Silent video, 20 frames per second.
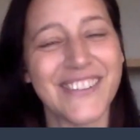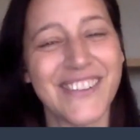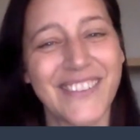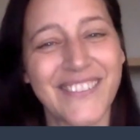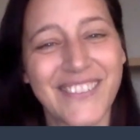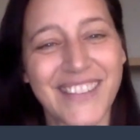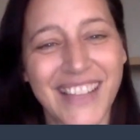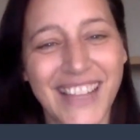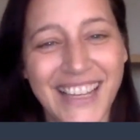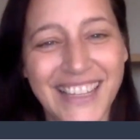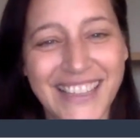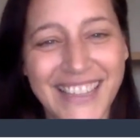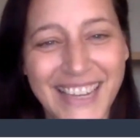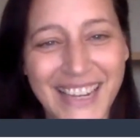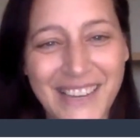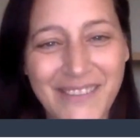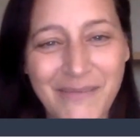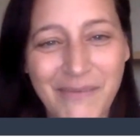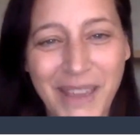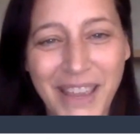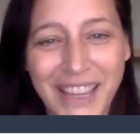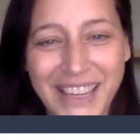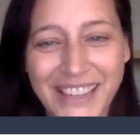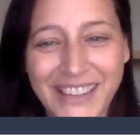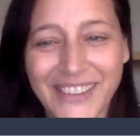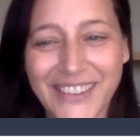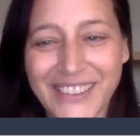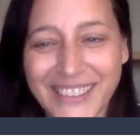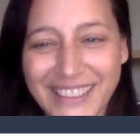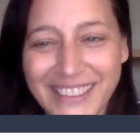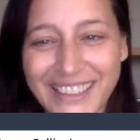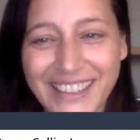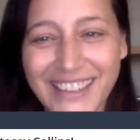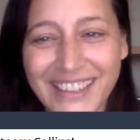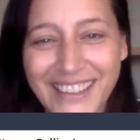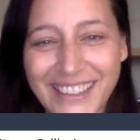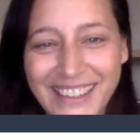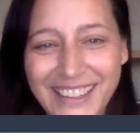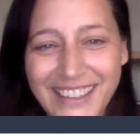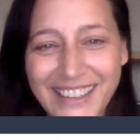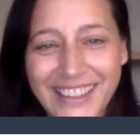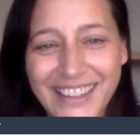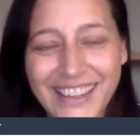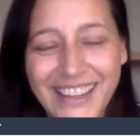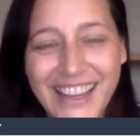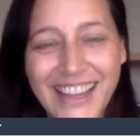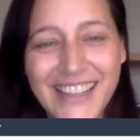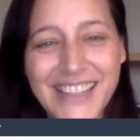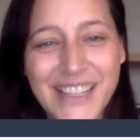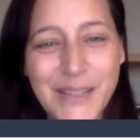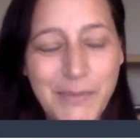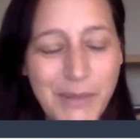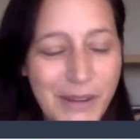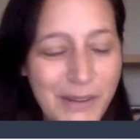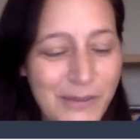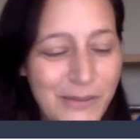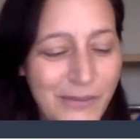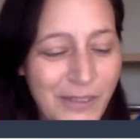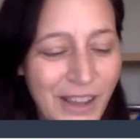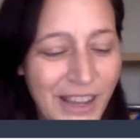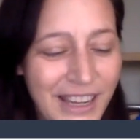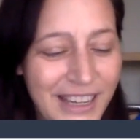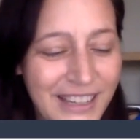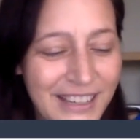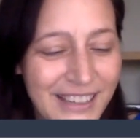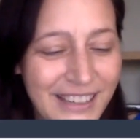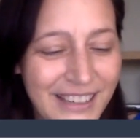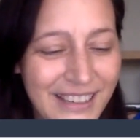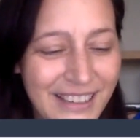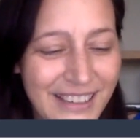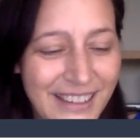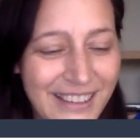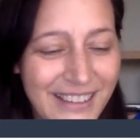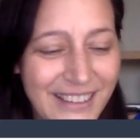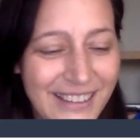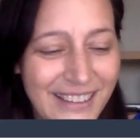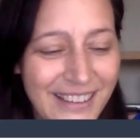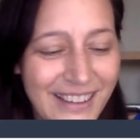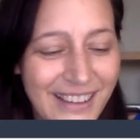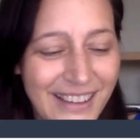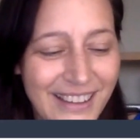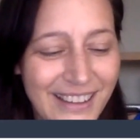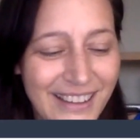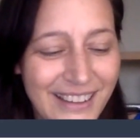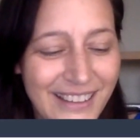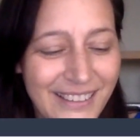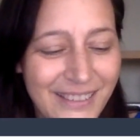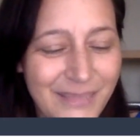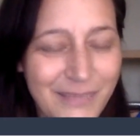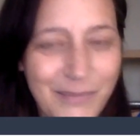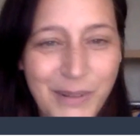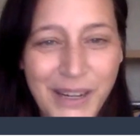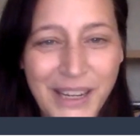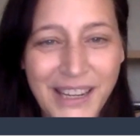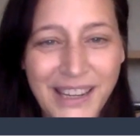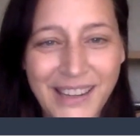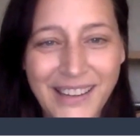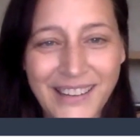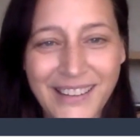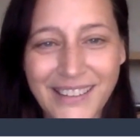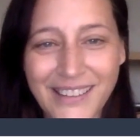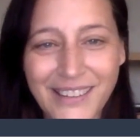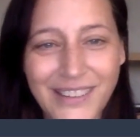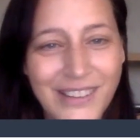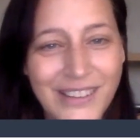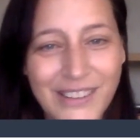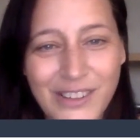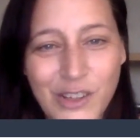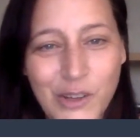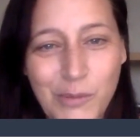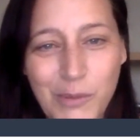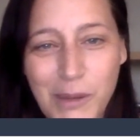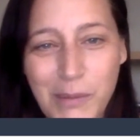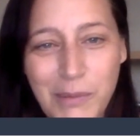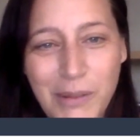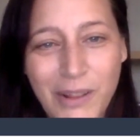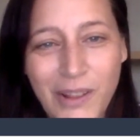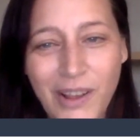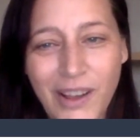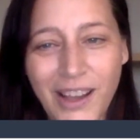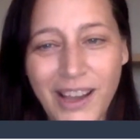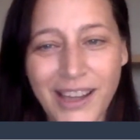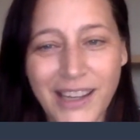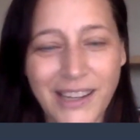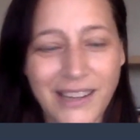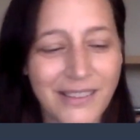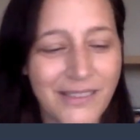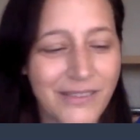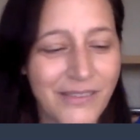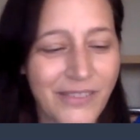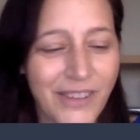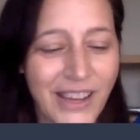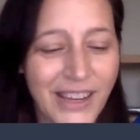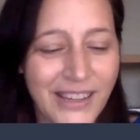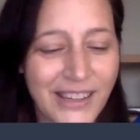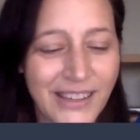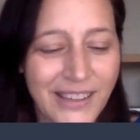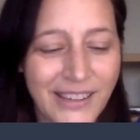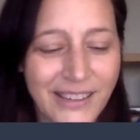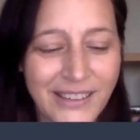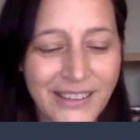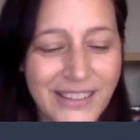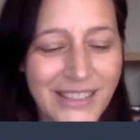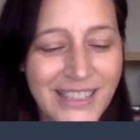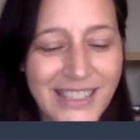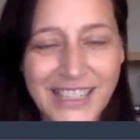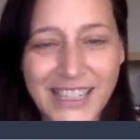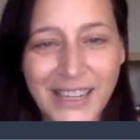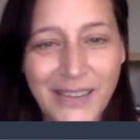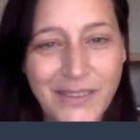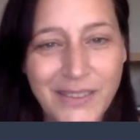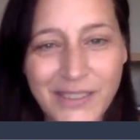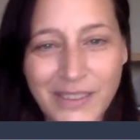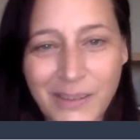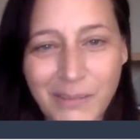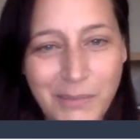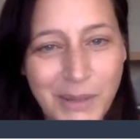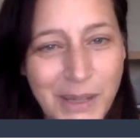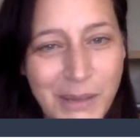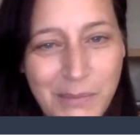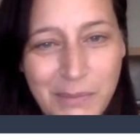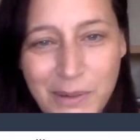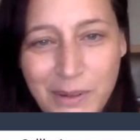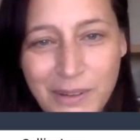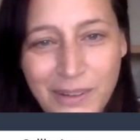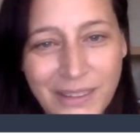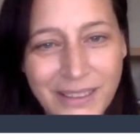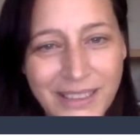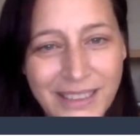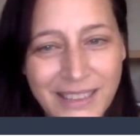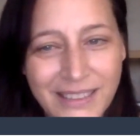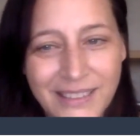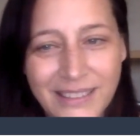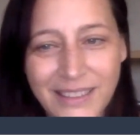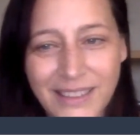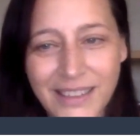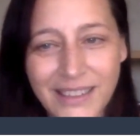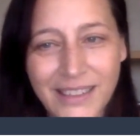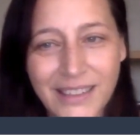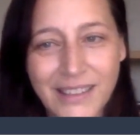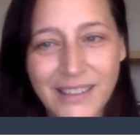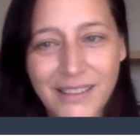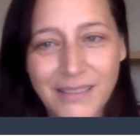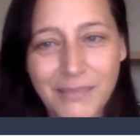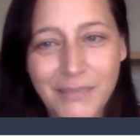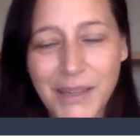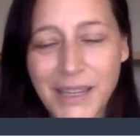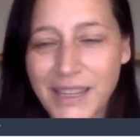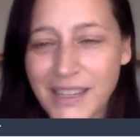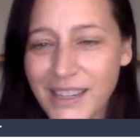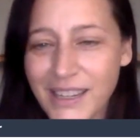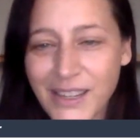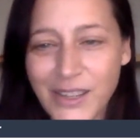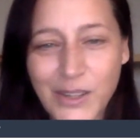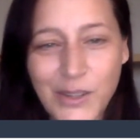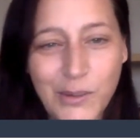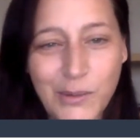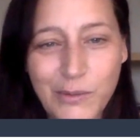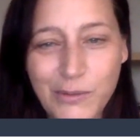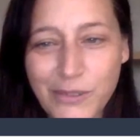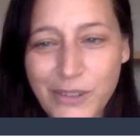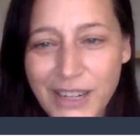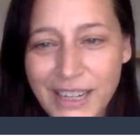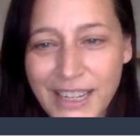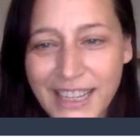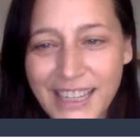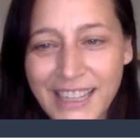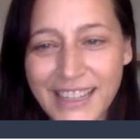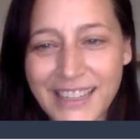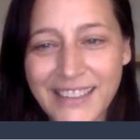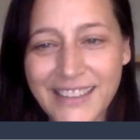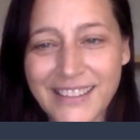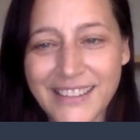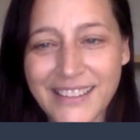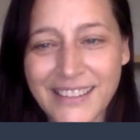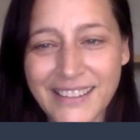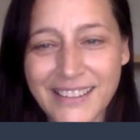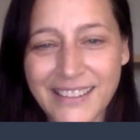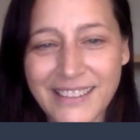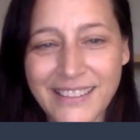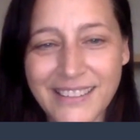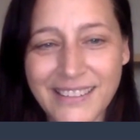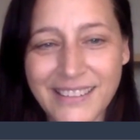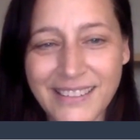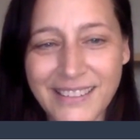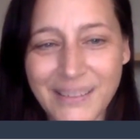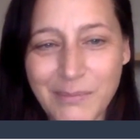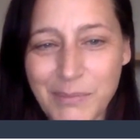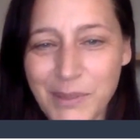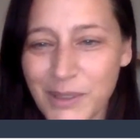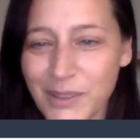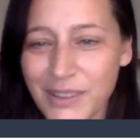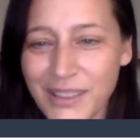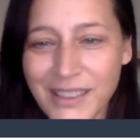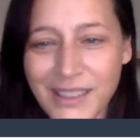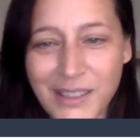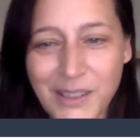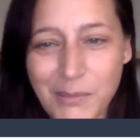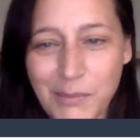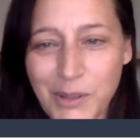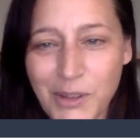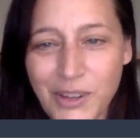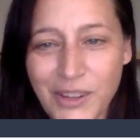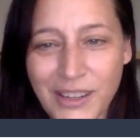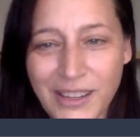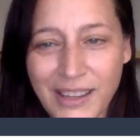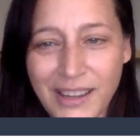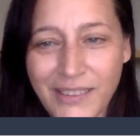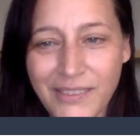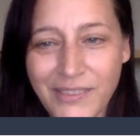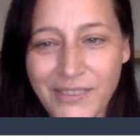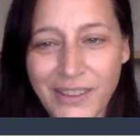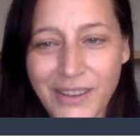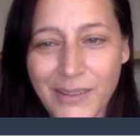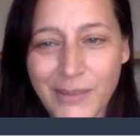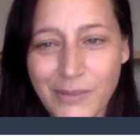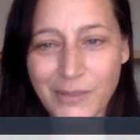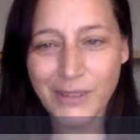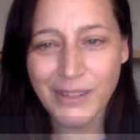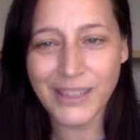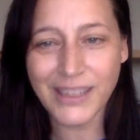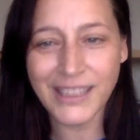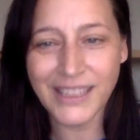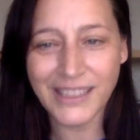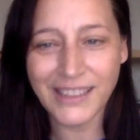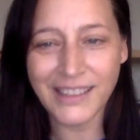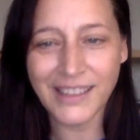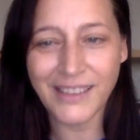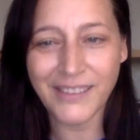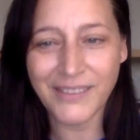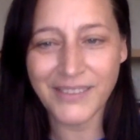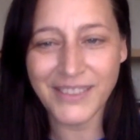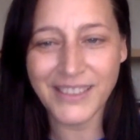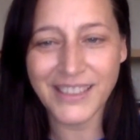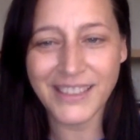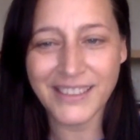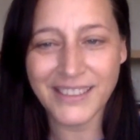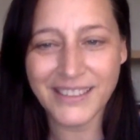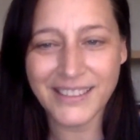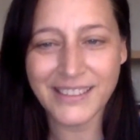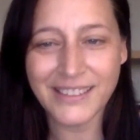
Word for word: I'm glad that I've met you, guys. It's been fun uh, bringing new people on and finding just gifts on people and making new friends and building community. I've, I've really loved this.